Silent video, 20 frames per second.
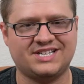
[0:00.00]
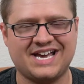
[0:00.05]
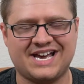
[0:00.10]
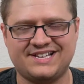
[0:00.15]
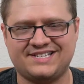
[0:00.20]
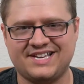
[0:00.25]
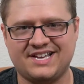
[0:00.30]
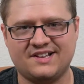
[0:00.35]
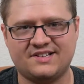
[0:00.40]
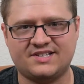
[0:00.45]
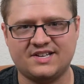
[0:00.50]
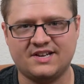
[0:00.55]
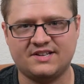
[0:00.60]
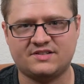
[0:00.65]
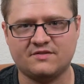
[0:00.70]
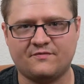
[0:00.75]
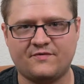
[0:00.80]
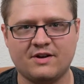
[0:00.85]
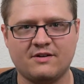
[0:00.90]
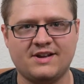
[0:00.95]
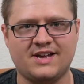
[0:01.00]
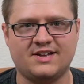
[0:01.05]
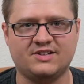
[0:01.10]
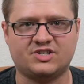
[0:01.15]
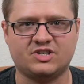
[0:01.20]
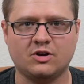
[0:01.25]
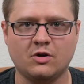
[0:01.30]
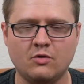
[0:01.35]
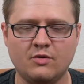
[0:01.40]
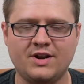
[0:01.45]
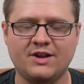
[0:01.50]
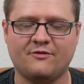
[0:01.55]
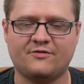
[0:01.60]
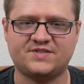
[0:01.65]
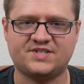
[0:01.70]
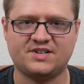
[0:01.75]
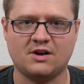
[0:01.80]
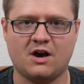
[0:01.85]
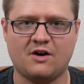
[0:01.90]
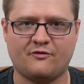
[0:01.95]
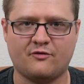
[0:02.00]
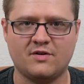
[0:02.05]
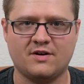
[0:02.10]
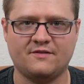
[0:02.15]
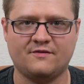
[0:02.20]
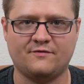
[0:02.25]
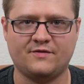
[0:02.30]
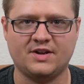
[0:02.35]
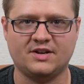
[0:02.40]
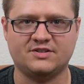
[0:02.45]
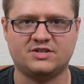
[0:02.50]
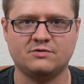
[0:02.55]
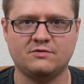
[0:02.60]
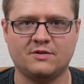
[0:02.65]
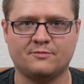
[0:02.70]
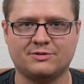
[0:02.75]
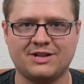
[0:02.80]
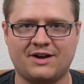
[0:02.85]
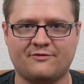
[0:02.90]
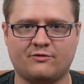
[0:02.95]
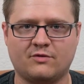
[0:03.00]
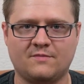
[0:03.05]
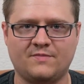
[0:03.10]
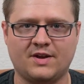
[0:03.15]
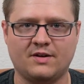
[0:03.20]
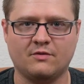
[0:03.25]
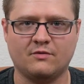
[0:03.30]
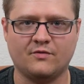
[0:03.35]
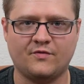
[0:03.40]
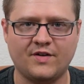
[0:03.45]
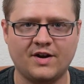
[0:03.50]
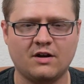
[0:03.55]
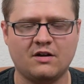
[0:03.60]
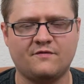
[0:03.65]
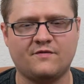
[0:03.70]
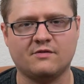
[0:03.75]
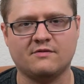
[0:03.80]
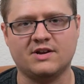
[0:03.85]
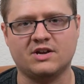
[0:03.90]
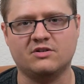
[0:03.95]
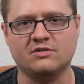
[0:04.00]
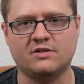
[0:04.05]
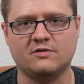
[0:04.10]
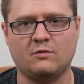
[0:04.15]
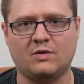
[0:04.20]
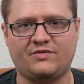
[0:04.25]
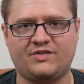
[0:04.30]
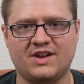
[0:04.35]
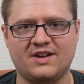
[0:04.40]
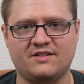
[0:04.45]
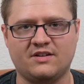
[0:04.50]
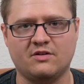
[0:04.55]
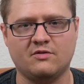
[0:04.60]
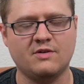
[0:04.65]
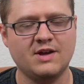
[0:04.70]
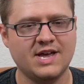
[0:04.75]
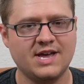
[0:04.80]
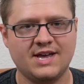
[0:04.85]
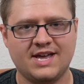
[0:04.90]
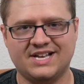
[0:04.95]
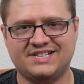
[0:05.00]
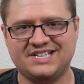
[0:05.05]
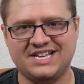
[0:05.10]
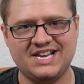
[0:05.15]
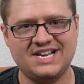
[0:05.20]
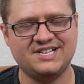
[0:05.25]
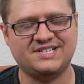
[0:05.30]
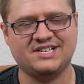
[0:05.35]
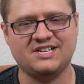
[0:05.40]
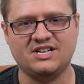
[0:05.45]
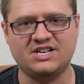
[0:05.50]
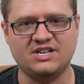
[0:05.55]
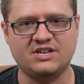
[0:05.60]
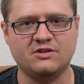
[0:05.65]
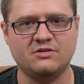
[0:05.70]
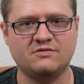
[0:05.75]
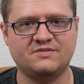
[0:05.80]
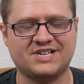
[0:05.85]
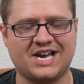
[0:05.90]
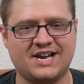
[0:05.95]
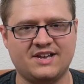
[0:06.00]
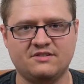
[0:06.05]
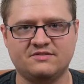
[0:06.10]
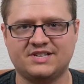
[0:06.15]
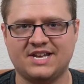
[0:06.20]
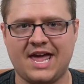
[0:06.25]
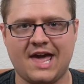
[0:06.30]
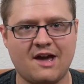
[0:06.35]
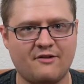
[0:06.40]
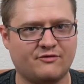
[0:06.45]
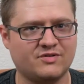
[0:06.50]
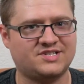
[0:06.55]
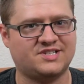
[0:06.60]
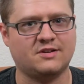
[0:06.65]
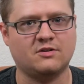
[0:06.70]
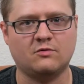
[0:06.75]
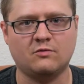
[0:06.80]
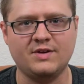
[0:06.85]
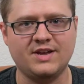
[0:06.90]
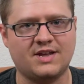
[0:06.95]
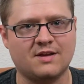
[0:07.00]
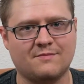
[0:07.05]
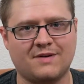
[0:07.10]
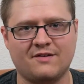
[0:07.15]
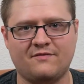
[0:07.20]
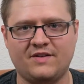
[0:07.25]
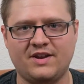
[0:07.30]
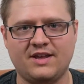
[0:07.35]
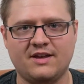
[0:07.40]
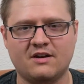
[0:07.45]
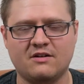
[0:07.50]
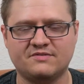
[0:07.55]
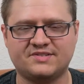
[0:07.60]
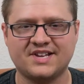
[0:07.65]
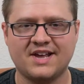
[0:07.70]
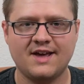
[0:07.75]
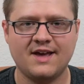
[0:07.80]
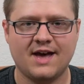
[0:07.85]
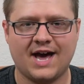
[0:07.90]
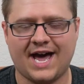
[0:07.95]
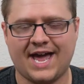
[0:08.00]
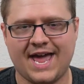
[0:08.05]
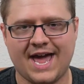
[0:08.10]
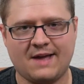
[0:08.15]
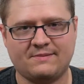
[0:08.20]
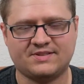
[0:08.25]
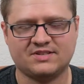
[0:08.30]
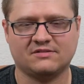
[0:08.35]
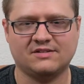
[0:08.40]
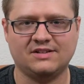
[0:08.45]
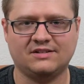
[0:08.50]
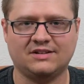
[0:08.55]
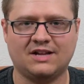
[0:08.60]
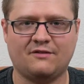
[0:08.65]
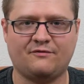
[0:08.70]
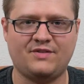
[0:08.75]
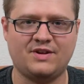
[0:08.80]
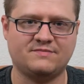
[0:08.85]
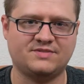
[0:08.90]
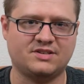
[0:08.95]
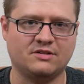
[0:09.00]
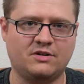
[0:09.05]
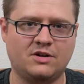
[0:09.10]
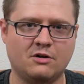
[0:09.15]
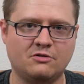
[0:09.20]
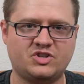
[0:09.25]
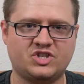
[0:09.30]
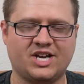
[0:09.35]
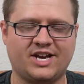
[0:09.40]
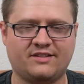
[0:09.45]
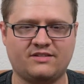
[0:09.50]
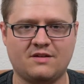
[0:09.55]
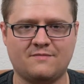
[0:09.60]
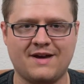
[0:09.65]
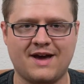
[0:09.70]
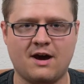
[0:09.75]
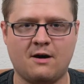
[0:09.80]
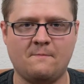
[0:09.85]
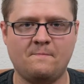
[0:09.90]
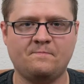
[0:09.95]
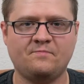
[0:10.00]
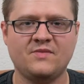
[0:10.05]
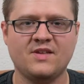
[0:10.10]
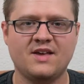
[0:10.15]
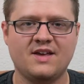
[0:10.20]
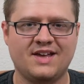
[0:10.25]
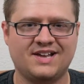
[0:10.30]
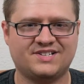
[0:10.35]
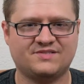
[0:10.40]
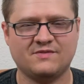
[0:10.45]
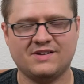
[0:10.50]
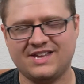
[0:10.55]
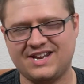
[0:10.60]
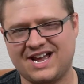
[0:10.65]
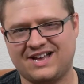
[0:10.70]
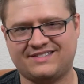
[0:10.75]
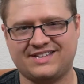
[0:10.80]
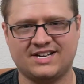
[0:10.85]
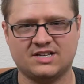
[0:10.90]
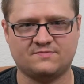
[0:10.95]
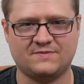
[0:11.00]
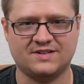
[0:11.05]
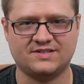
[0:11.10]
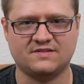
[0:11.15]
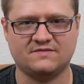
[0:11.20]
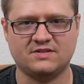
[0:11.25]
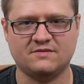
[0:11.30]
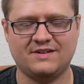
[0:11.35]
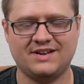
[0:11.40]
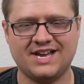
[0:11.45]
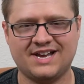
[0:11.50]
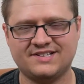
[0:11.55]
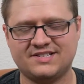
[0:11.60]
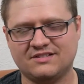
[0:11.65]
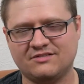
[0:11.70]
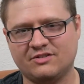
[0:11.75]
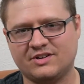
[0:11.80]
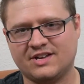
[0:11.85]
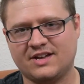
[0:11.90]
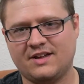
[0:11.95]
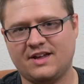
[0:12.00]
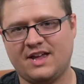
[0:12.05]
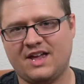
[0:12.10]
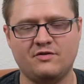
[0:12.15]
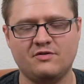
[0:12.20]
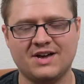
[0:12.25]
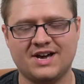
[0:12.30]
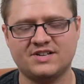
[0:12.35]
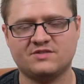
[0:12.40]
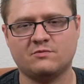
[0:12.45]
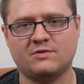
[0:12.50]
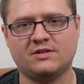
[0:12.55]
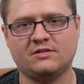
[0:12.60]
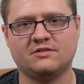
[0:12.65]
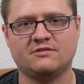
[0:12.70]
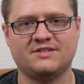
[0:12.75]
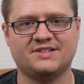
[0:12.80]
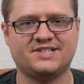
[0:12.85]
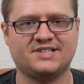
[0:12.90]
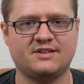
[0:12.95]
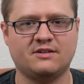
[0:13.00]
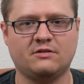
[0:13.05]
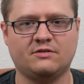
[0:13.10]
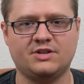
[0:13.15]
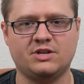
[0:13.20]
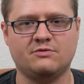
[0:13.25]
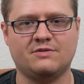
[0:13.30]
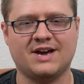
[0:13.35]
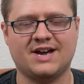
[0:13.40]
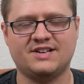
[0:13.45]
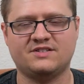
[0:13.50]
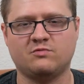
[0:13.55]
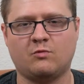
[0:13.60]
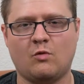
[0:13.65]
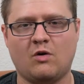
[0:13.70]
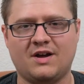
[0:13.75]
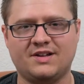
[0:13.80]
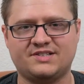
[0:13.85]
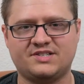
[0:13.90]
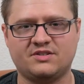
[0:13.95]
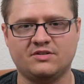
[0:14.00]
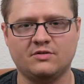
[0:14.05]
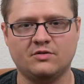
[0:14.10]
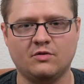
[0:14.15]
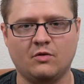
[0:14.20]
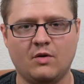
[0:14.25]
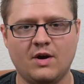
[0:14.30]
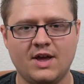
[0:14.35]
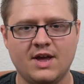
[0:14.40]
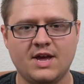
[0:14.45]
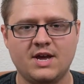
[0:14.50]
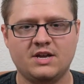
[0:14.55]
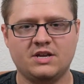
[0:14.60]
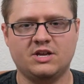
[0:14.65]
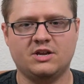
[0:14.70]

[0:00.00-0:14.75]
guys, it's a very intuitive software and intuitive platform. They are very, very good at what they do. It's easy to use. I use it every single week in my videos. I absolutely love them, so go check them out. It's really not that expensive too. And guys, look, if you guys want to learn a skill and you guys want to,